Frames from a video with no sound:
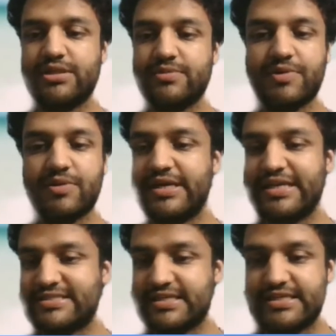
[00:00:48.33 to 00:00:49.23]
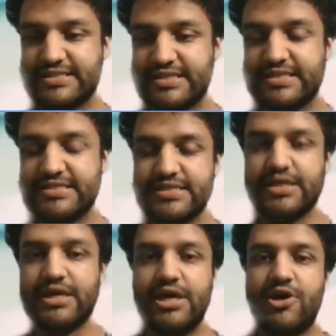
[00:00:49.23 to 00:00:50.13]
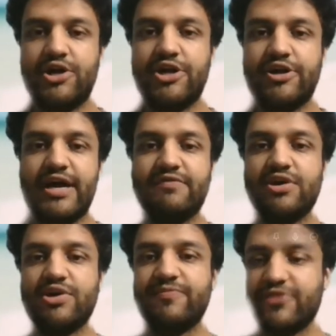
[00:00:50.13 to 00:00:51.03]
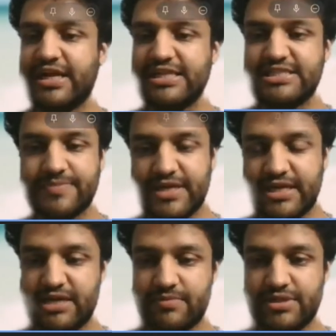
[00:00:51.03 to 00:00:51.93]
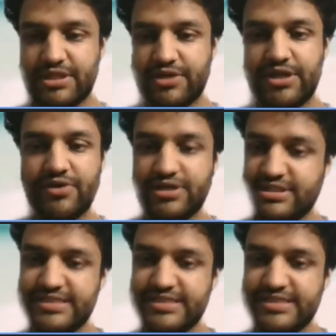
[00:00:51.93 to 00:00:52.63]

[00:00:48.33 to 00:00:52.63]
with probability and statistics, or you'd have a group for algebra and number theory, or